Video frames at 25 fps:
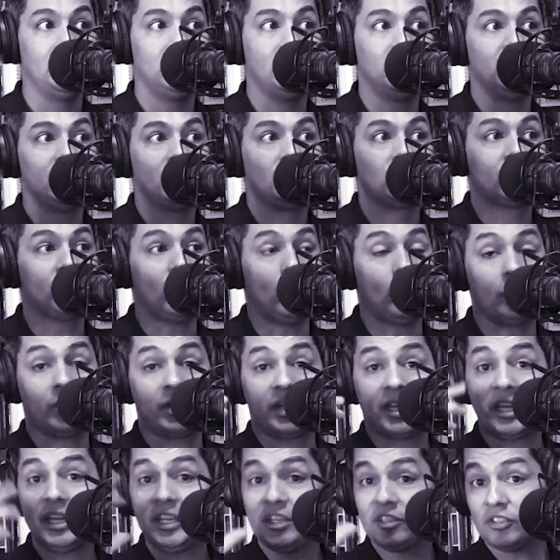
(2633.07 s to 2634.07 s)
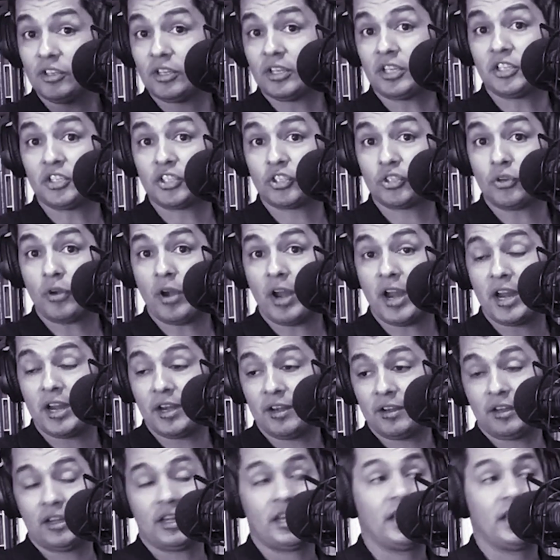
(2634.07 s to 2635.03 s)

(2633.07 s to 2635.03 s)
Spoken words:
Yeah. So he's looking straight.